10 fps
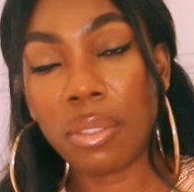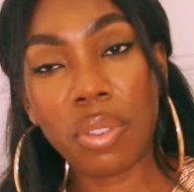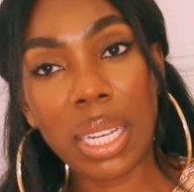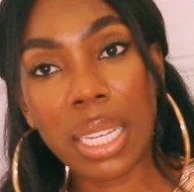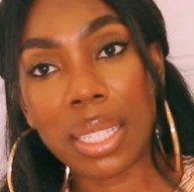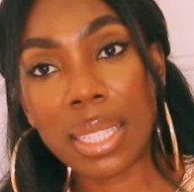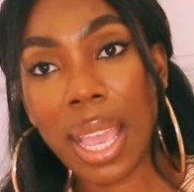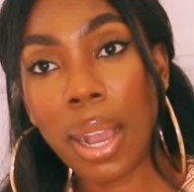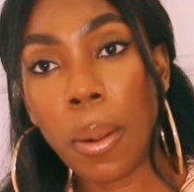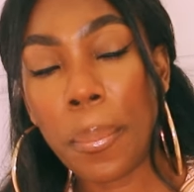It really does
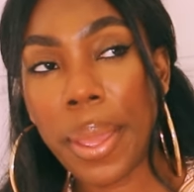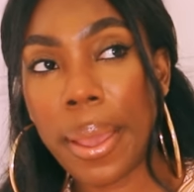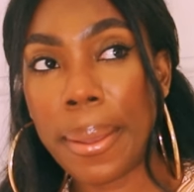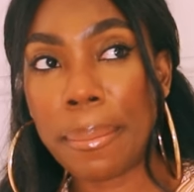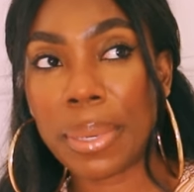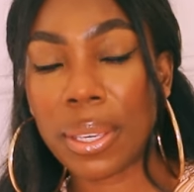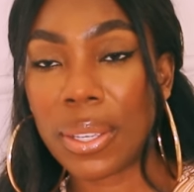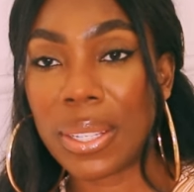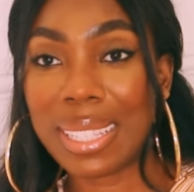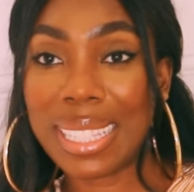help um,
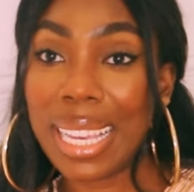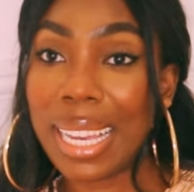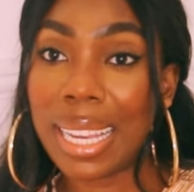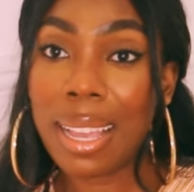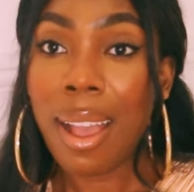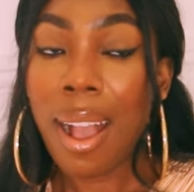because yeah,